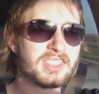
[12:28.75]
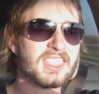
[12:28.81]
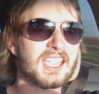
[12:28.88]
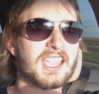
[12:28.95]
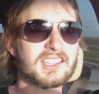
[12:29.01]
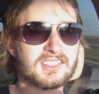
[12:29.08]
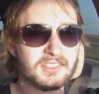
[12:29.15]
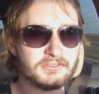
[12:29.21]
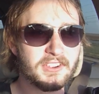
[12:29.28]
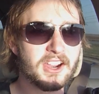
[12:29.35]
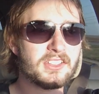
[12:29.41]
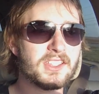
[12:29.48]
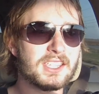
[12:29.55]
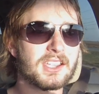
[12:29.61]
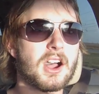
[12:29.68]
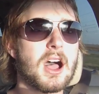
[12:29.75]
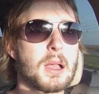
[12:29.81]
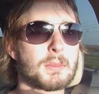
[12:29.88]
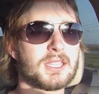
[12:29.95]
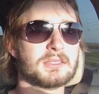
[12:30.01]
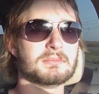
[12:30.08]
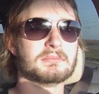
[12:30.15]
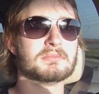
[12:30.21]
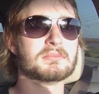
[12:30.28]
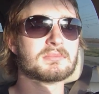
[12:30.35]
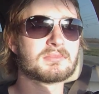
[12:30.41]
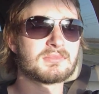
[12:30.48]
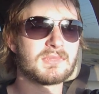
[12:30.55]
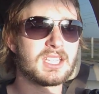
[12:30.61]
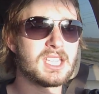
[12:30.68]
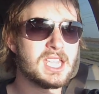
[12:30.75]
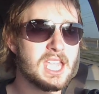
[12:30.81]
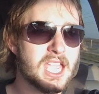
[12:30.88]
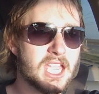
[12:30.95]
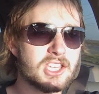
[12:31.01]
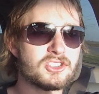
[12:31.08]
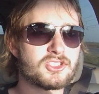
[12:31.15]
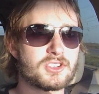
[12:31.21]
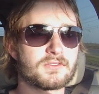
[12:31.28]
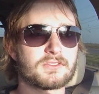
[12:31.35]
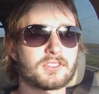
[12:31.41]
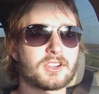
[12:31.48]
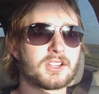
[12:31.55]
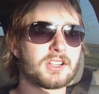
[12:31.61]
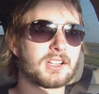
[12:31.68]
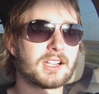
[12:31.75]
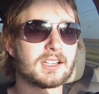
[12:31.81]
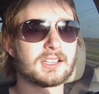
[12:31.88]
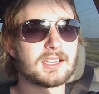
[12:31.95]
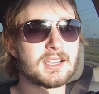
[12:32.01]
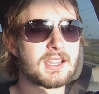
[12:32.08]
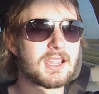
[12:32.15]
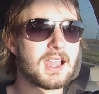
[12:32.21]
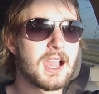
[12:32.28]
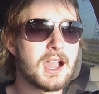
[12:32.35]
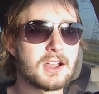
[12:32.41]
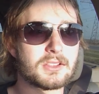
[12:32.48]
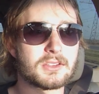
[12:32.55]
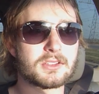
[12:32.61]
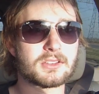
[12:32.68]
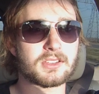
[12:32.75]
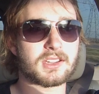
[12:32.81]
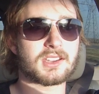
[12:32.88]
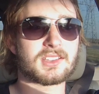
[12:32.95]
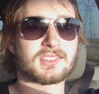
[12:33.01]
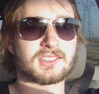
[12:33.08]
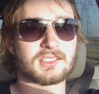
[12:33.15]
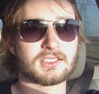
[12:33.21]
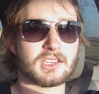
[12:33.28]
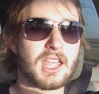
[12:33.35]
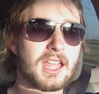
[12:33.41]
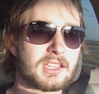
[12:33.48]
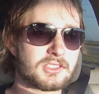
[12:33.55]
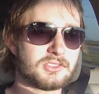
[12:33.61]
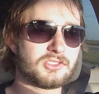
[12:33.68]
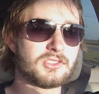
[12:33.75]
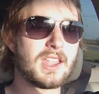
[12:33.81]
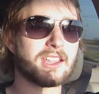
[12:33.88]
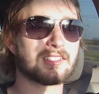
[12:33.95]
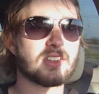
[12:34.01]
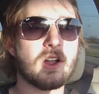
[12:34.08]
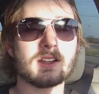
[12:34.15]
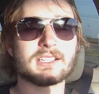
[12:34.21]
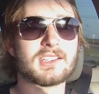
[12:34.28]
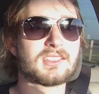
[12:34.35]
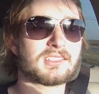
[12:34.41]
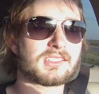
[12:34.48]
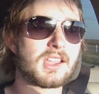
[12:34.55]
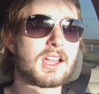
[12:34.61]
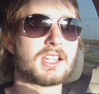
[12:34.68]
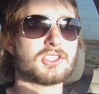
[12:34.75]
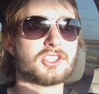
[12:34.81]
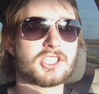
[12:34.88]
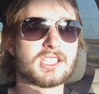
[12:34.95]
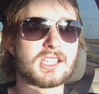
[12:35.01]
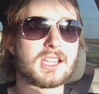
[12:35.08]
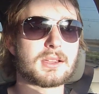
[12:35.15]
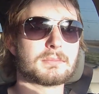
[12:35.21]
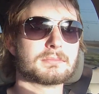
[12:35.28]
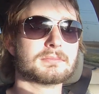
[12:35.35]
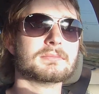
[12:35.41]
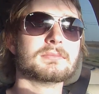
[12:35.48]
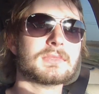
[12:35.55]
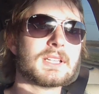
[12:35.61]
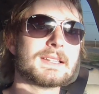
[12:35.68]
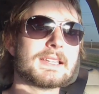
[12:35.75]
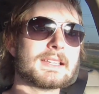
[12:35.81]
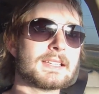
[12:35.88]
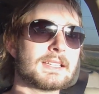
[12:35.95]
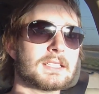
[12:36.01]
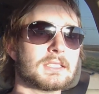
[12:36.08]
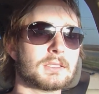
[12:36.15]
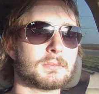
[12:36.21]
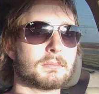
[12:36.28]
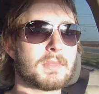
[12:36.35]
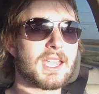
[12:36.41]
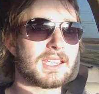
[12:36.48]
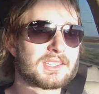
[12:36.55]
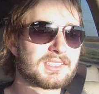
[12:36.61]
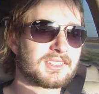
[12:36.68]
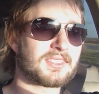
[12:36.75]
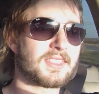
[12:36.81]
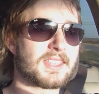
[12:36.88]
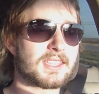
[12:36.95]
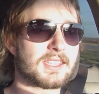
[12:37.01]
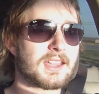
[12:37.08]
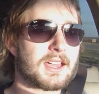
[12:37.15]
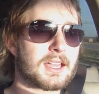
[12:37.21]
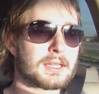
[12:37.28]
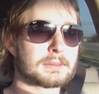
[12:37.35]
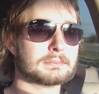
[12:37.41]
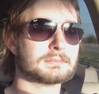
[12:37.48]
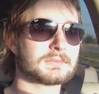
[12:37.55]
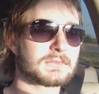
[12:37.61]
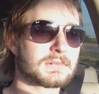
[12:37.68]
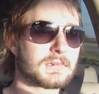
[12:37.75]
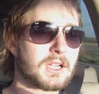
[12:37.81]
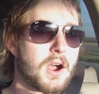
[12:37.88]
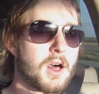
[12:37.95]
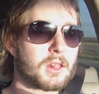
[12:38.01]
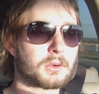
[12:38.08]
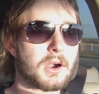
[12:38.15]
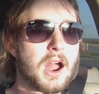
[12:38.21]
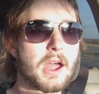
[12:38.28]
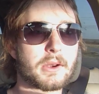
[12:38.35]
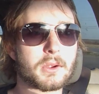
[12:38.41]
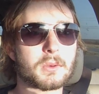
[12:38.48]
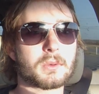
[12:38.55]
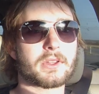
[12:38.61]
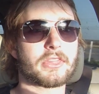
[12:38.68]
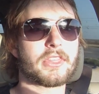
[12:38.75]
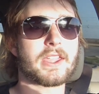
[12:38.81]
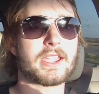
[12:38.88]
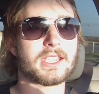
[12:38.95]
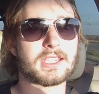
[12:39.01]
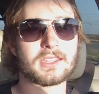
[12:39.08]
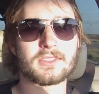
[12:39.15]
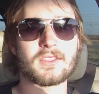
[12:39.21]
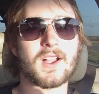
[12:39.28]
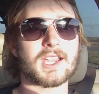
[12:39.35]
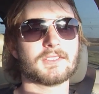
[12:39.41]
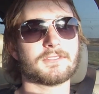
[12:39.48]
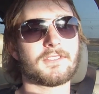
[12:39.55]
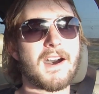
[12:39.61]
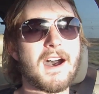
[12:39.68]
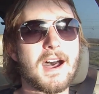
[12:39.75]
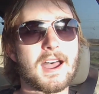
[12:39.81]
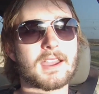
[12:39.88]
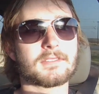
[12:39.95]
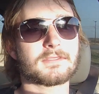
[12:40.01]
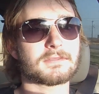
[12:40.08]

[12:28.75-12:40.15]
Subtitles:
it's a fairly common engine for how little it is, and as long as GM makes the Colorado with a inline 5,